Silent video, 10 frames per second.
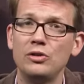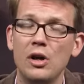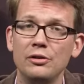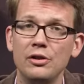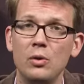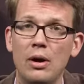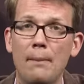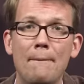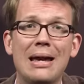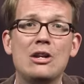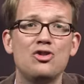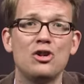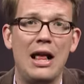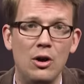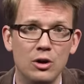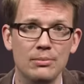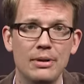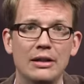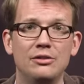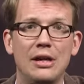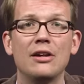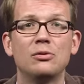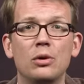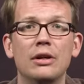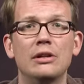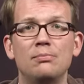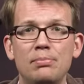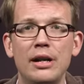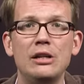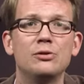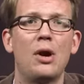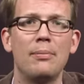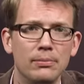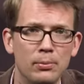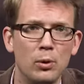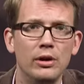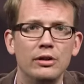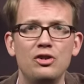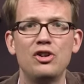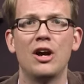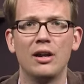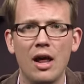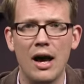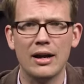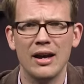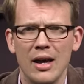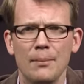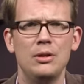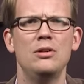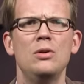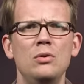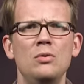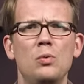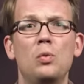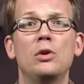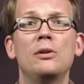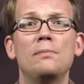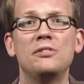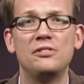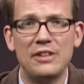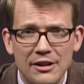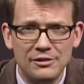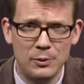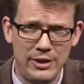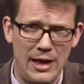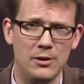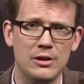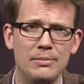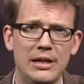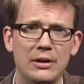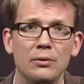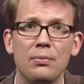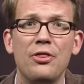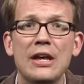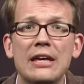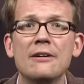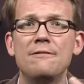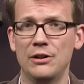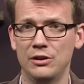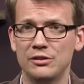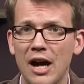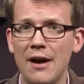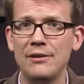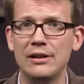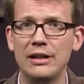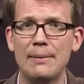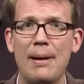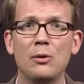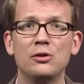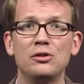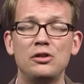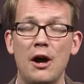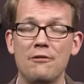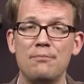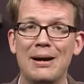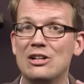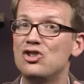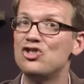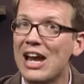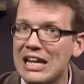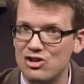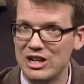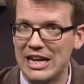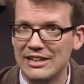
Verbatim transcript: was also a major alchemist, as were his buddies Robert Boyle and John Locke. But Newton was obsessed with alchemy, or thinking philosophically about stuff by changing